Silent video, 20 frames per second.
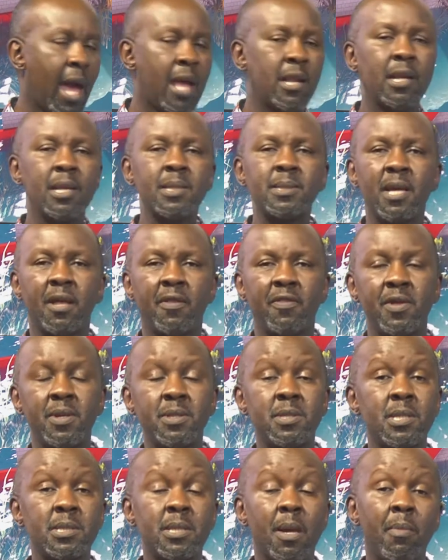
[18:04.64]
And listen,
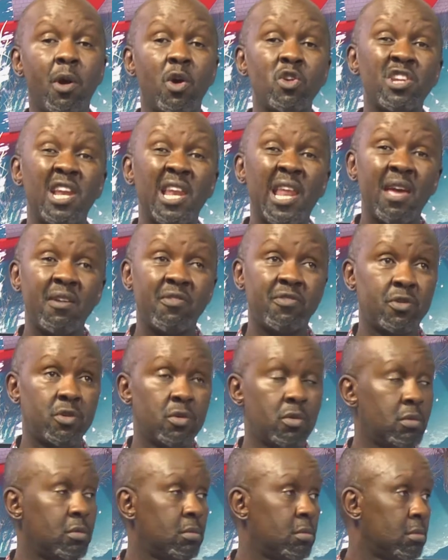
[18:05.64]
this is about life
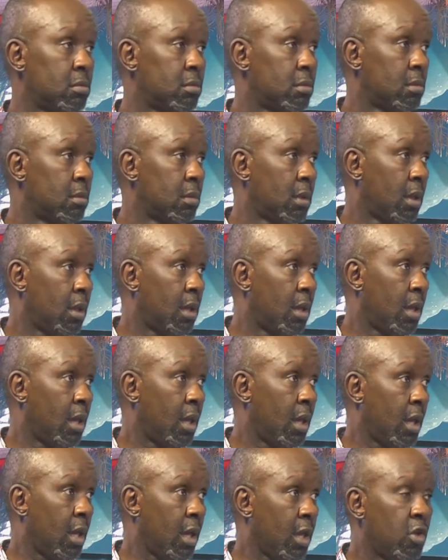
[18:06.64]
too.
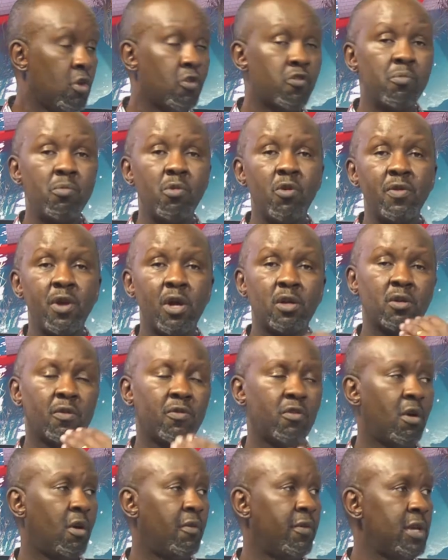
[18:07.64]
You've moved out
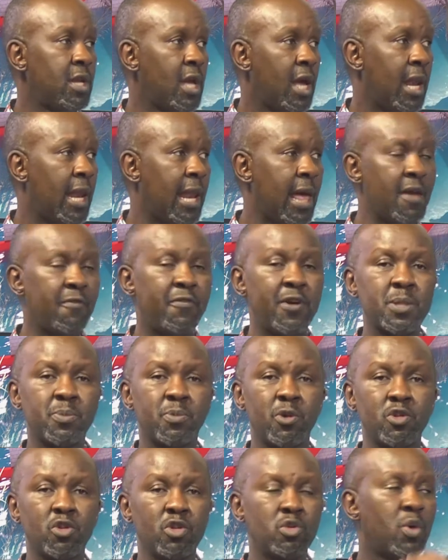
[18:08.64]
of COVID. Life has
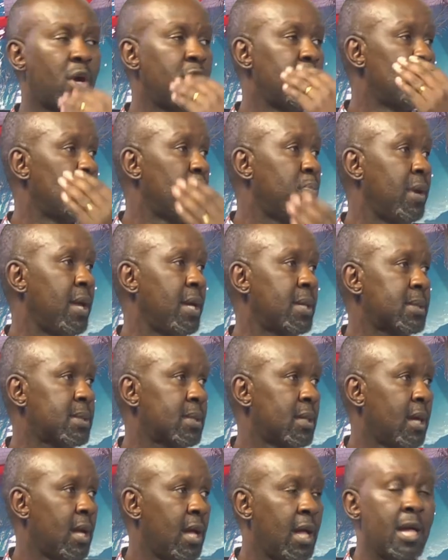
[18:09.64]
brought you to a new place.
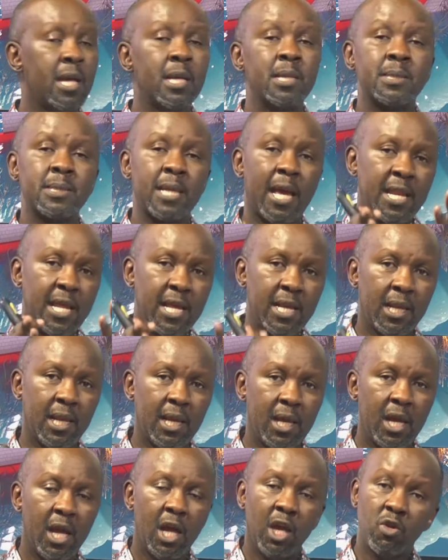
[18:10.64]

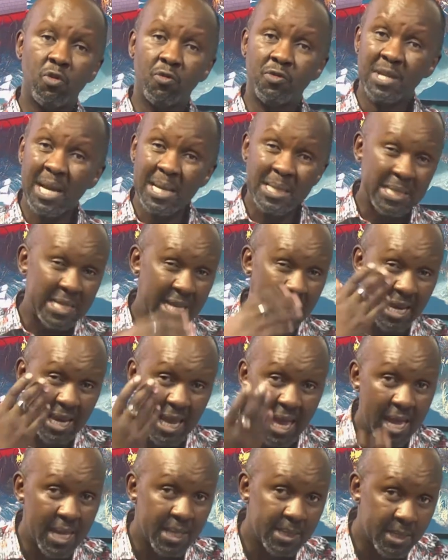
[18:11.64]
Suddenly, you've just
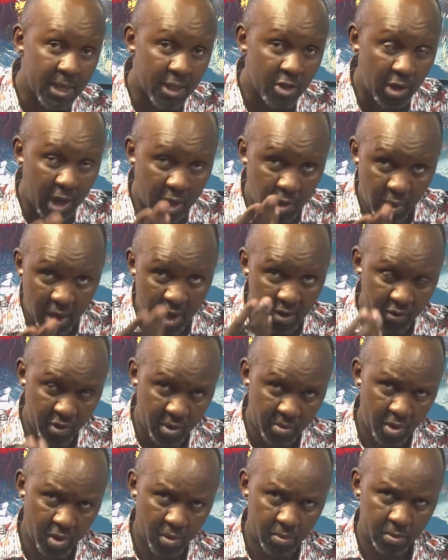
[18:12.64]
realized you can work
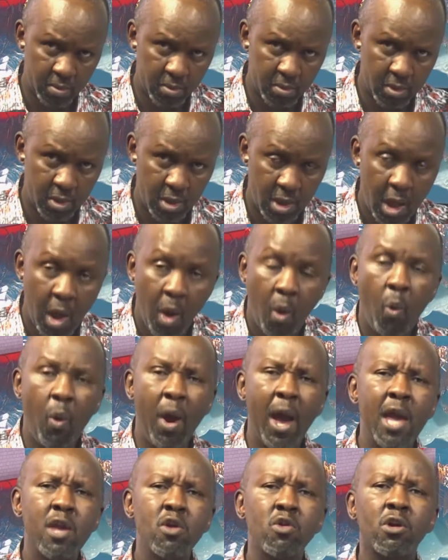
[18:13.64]
from home.
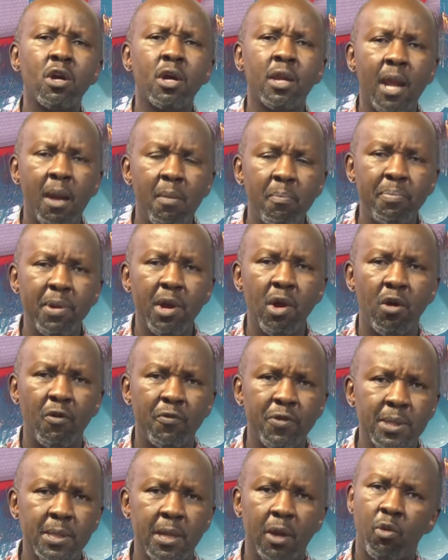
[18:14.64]
Why are you cramping
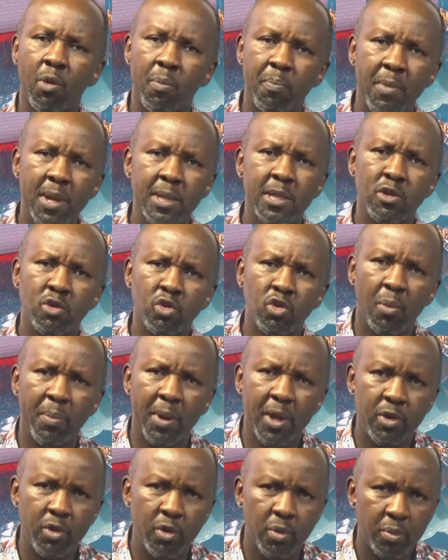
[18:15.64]
office equipment into your
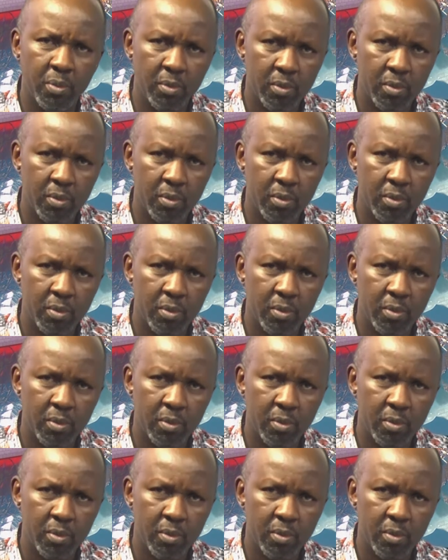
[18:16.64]
bedroom?